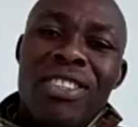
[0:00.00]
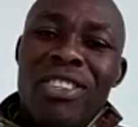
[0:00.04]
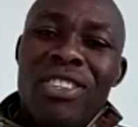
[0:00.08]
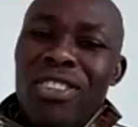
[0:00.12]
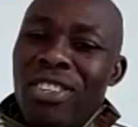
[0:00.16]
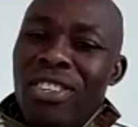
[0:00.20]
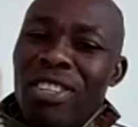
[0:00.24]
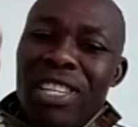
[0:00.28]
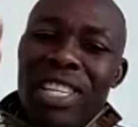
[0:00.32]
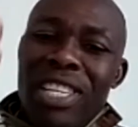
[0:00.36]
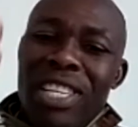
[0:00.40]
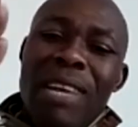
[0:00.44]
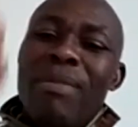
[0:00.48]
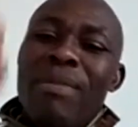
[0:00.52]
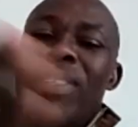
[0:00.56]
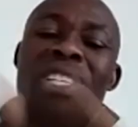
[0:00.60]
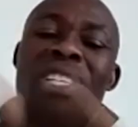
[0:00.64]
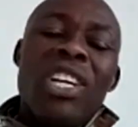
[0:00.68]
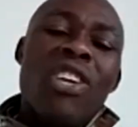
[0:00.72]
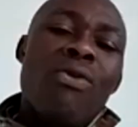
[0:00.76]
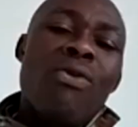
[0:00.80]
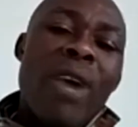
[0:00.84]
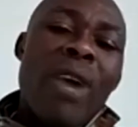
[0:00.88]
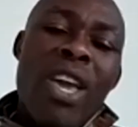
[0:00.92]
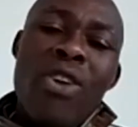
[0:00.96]
Let me tell you
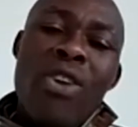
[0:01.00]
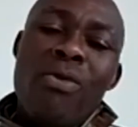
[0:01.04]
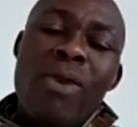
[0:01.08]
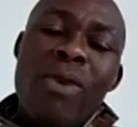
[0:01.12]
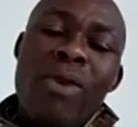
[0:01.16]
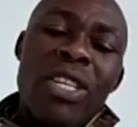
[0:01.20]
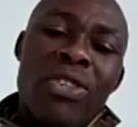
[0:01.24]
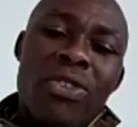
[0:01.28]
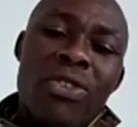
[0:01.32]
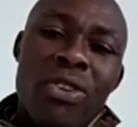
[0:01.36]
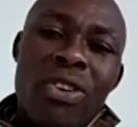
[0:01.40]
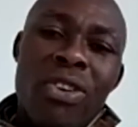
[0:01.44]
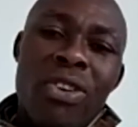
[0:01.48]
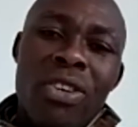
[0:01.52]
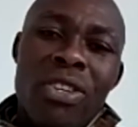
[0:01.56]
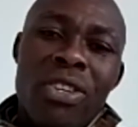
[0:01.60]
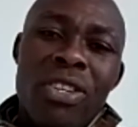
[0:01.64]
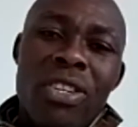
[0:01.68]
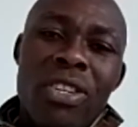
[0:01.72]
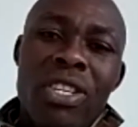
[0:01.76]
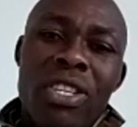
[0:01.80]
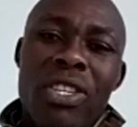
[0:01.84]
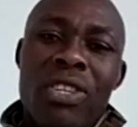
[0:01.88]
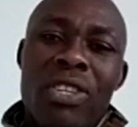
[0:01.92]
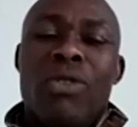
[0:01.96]
where you went wrong.
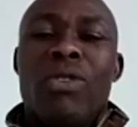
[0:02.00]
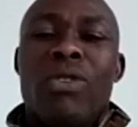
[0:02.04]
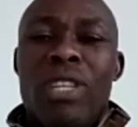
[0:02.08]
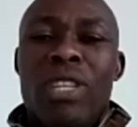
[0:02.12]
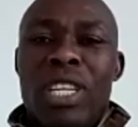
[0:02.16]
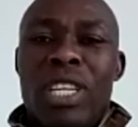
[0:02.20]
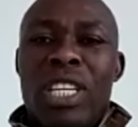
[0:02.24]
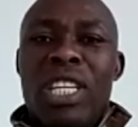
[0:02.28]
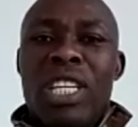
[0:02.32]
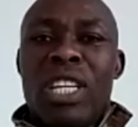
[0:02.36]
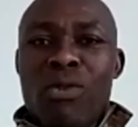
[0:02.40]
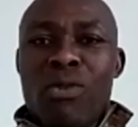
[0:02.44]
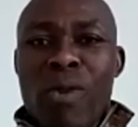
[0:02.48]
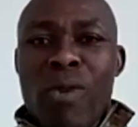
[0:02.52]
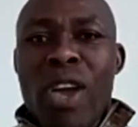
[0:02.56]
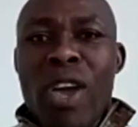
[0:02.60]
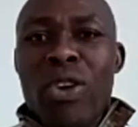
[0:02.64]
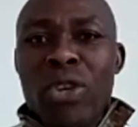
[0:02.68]
The way you